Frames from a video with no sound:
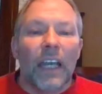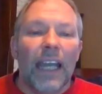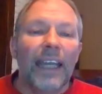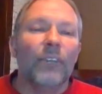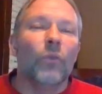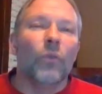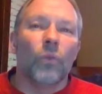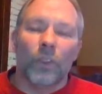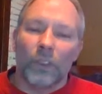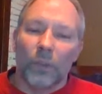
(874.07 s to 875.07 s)
8
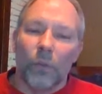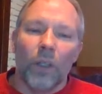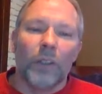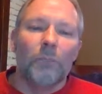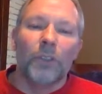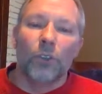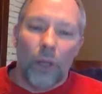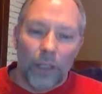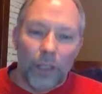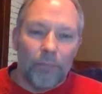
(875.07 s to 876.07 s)
was the one that
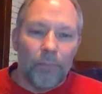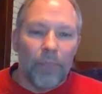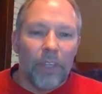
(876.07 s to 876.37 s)
betrayed him.